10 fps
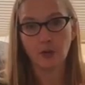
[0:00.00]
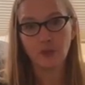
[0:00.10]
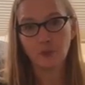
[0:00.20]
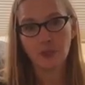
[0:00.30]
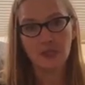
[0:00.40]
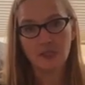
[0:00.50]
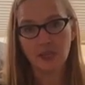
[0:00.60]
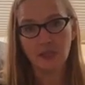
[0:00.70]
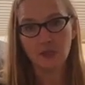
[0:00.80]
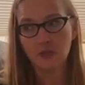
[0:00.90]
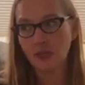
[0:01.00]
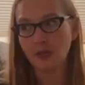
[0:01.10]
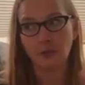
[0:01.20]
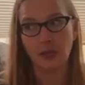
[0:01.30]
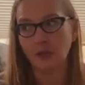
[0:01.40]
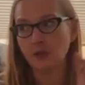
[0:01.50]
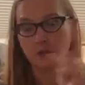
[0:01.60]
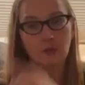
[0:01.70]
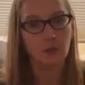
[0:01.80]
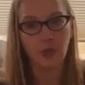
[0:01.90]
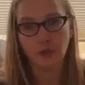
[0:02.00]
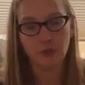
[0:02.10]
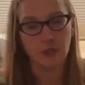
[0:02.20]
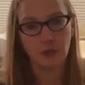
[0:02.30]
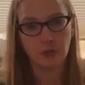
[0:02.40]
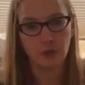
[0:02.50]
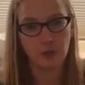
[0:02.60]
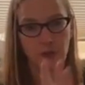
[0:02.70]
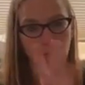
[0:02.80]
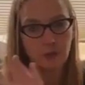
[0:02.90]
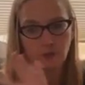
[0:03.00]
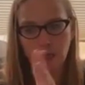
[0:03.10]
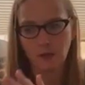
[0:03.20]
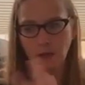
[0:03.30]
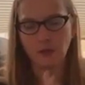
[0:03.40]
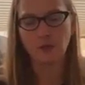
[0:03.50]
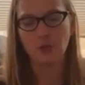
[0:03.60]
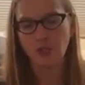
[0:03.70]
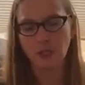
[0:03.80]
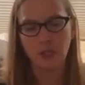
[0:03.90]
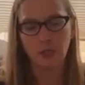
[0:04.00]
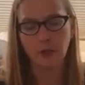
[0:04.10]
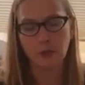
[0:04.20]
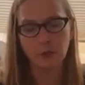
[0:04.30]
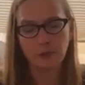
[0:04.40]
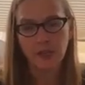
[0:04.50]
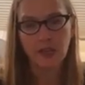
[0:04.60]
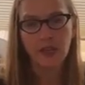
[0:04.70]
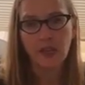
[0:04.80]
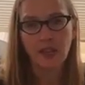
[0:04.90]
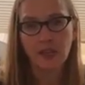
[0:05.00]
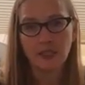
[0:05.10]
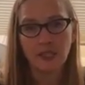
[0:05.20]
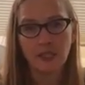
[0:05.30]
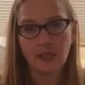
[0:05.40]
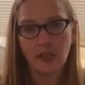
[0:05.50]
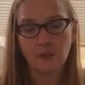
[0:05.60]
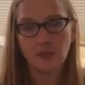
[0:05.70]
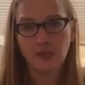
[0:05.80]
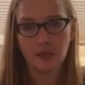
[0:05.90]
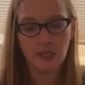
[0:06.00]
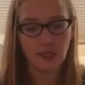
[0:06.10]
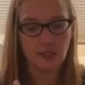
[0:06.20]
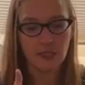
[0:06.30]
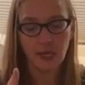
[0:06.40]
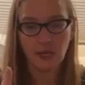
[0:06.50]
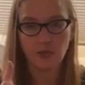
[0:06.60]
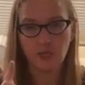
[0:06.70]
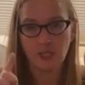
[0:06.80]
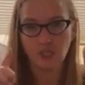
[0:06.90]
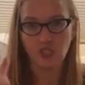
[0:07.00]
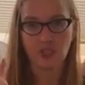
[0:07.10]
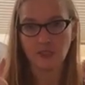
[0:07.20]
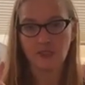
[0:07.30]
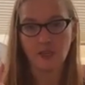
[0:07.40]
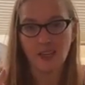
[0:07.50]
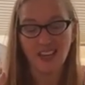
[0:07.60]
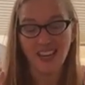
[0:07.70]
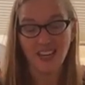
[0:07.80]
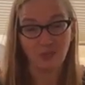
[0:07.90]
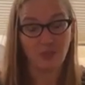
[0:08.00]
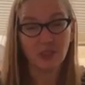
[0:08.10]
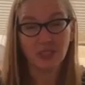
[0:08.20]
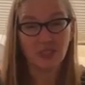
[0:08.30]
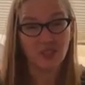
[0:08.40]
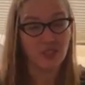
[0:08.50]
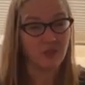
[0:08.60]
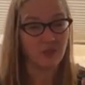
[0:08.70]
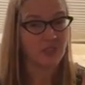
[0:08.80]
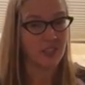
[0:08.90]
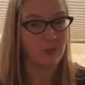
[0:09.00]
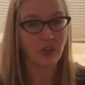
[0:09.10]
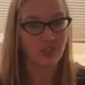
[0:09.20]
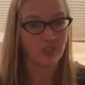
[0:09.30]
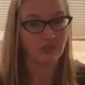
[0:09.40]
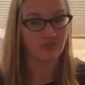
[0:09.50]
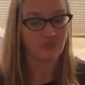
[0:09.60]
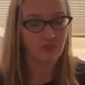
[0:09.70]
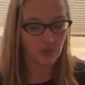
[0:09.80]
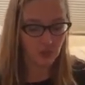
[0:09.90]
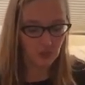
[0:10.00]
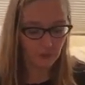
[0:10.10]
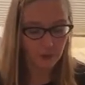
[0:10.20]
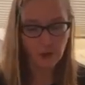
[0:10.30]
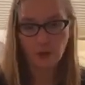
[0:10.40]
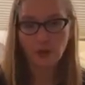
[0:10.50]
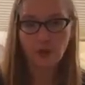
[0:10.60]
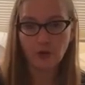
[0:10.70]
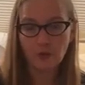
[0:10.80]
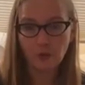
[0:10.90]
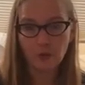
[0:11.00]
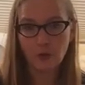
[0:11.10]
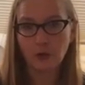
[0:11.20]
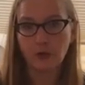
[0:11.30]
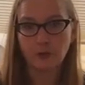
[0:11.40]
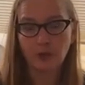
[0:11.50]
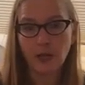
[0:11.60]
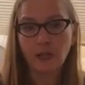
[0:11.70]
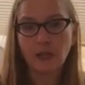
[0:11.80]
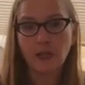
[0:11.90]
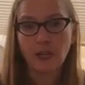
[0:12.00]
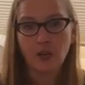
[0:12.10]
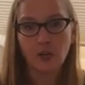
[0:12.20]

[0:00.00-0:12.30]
Earthbreeze I use in my own laundry machine here at home, and it comes in these dehydrated sheets, and it really is good for sink washing. So if you've ever heard of it before, you've tried it,